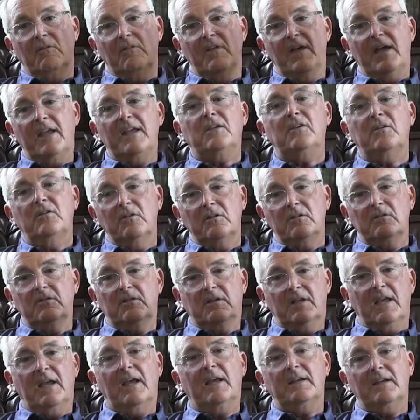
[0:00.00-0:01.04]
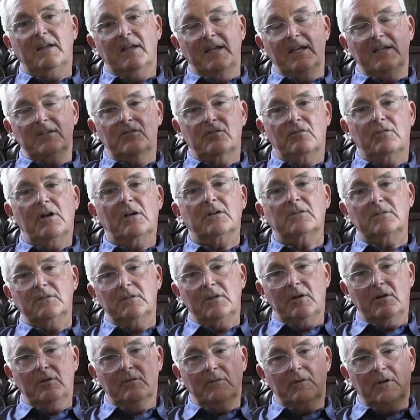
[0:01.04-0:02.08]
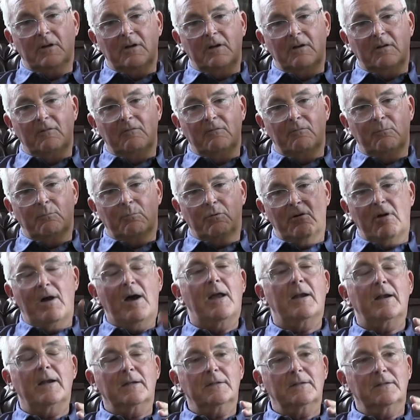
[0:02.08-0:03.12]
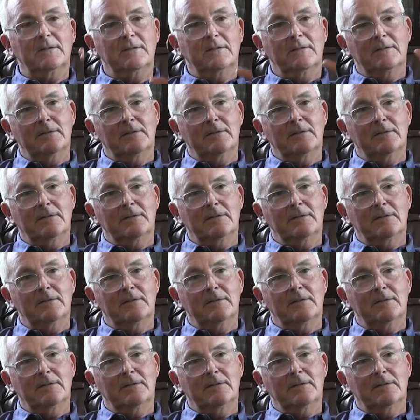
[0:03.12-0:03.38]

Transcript: they could get a truckload of product